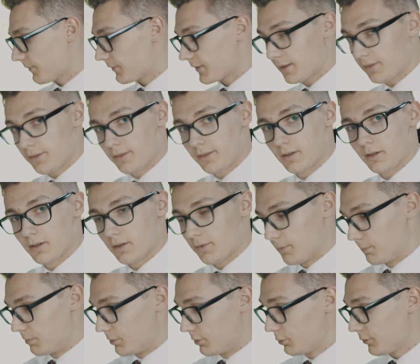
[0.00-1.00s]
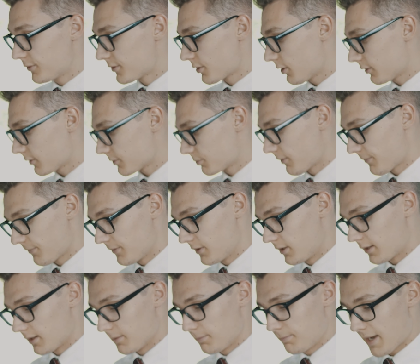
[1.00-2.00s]
than the blue socks with the
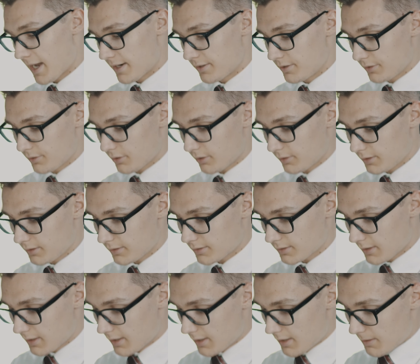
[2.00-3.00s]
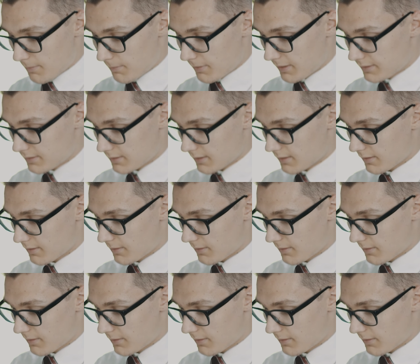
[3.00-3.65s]
little pattern on it, but